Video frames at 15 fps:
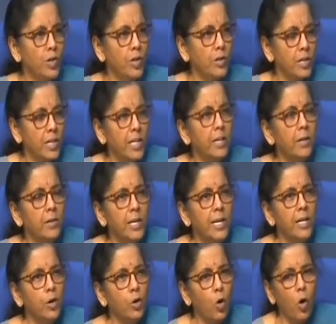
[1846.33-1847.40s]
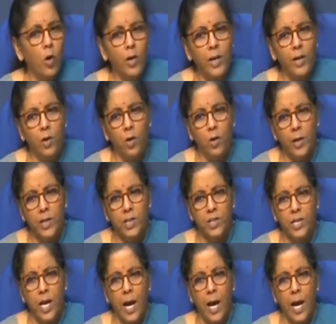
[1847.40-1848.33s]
The declogging is